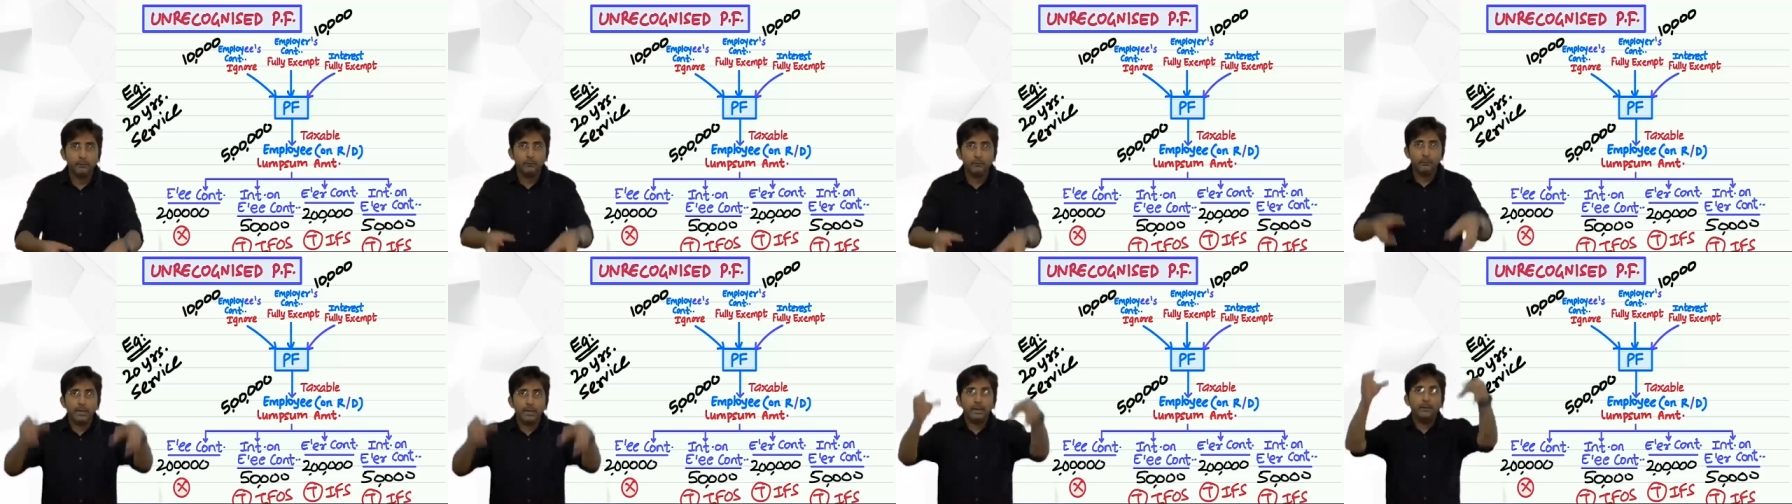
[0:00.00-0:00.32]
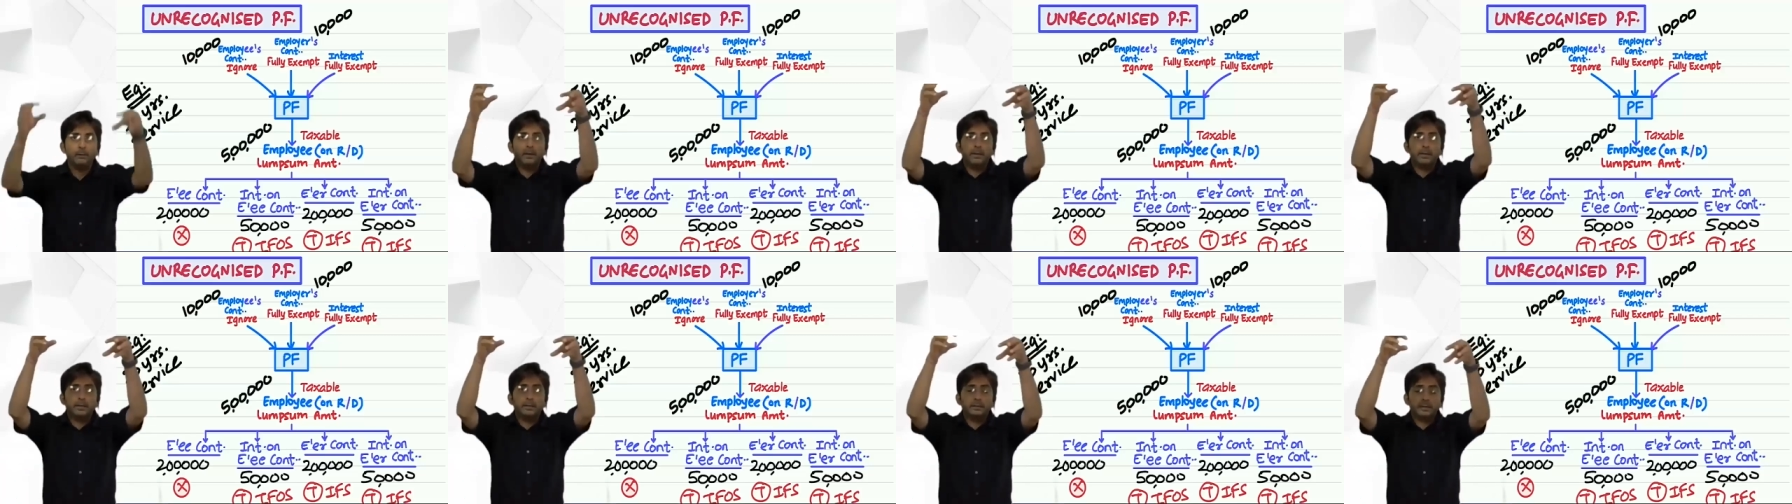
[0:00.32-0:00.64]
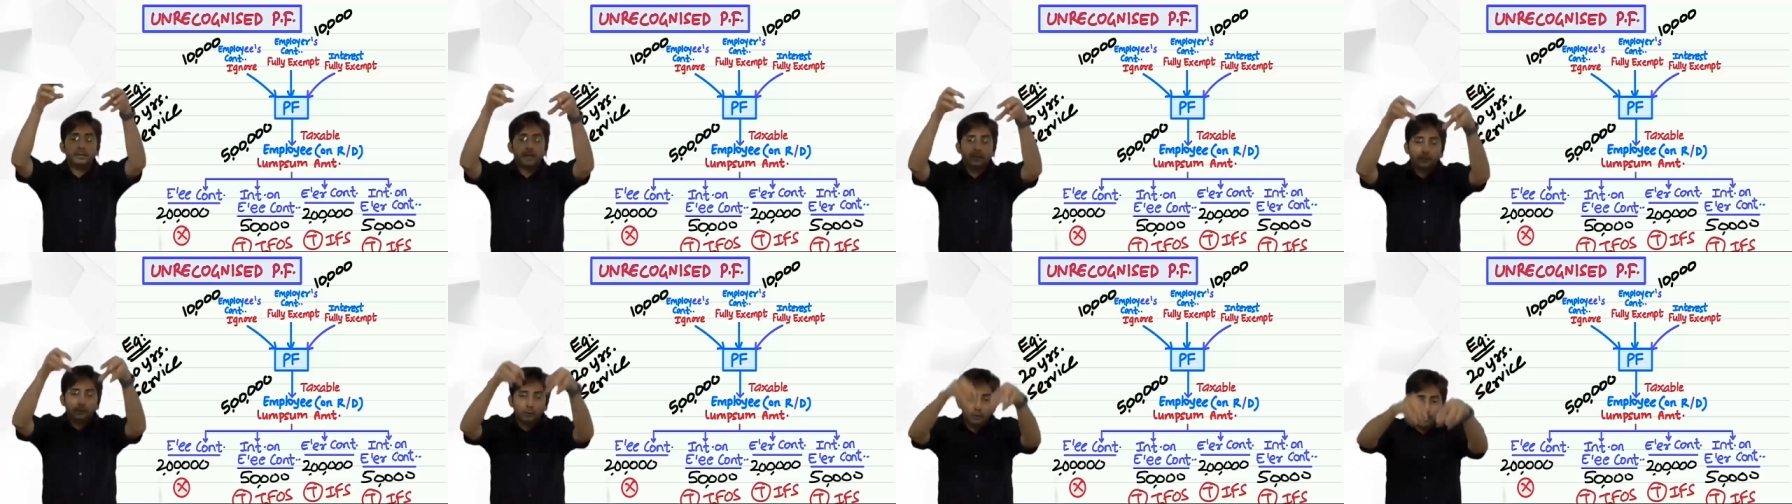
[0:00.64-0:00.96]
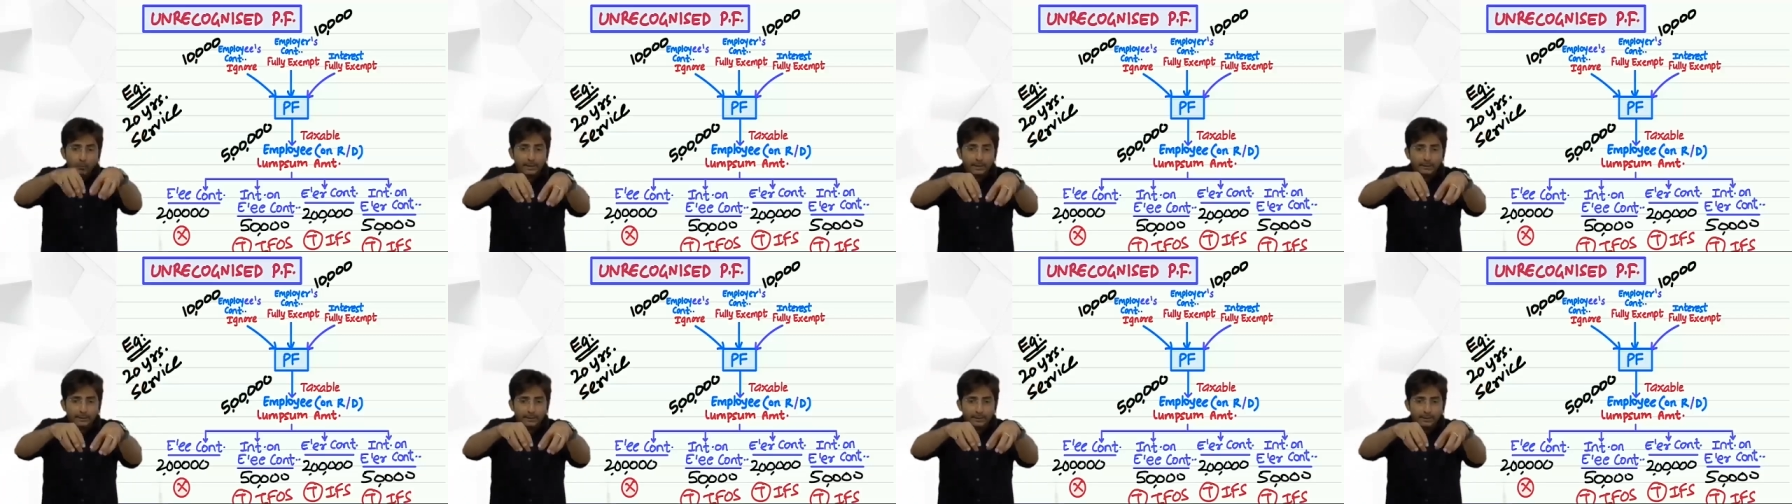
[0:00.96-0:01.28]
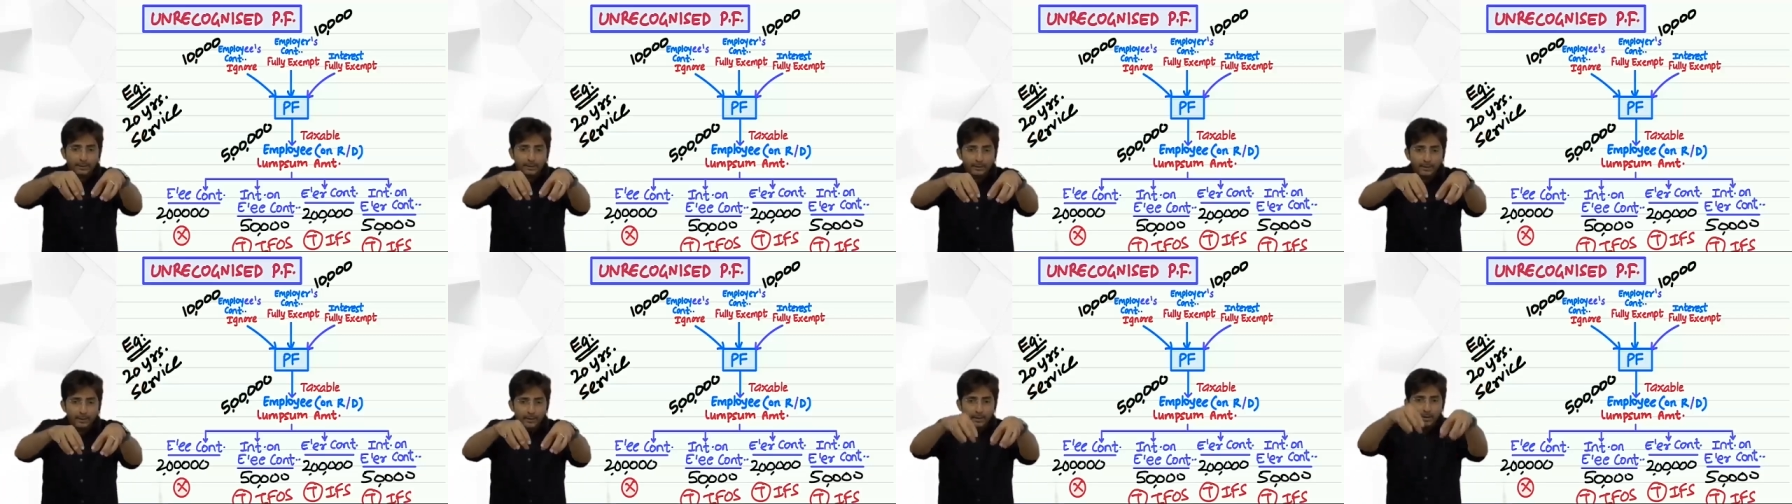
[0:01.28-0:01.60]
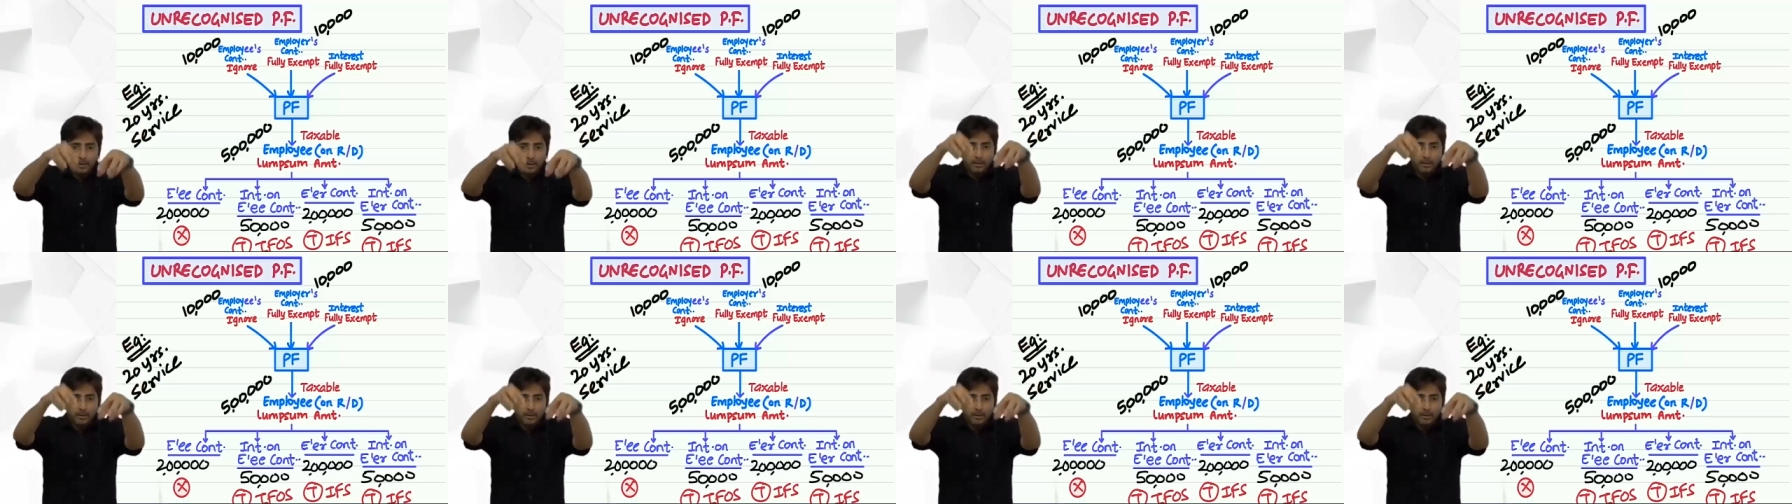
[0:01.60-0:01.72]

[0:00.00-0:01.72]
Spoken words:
when money is accumulated,